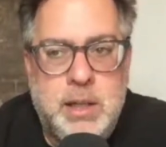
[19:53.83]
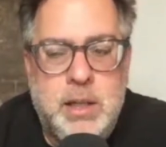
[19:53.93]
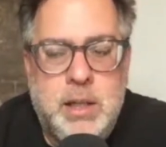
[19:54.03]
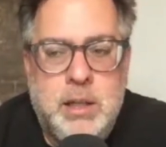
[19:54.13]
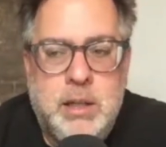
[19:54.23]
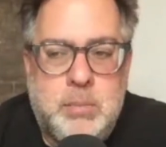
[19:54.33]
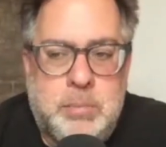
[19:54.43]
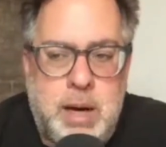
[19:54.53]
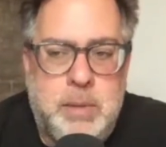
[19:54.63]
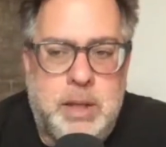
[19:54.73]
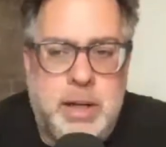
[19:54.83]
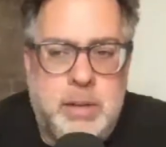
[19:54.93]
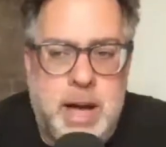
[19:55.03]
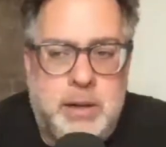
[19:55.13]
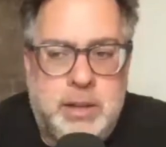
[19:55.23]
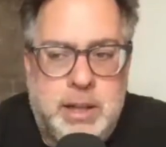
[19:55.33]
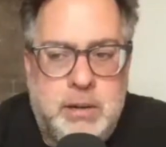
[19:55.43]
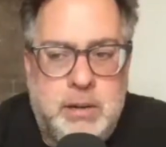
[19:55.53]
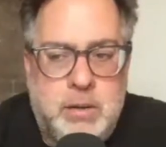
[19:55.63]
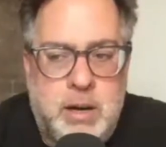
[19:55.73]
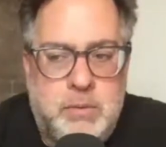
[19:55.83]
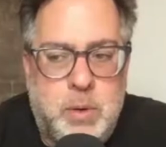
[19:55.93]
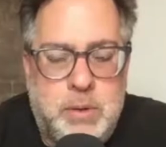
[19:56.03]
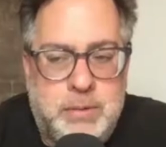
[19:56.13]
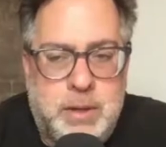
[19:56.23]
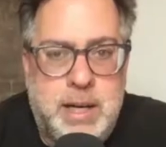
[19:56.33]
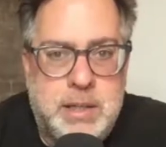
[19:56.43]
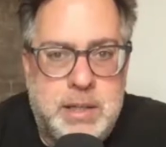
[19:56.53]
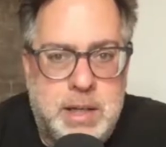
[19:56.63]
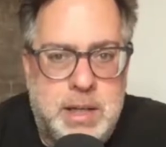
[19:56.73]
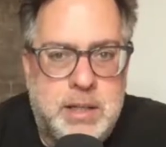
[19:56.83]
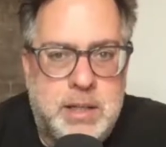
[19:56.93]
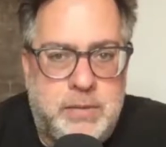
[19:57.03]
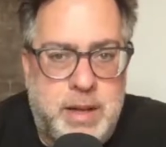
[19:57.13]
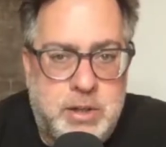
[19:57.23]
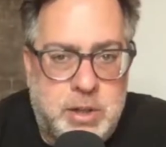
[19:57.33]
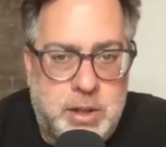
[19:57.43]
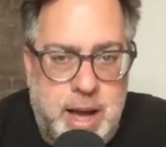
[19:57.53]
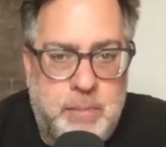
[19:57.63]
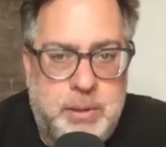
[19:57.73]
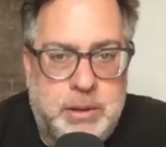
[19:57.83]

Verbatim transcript: The primary amount of what we've raised is the venture capital.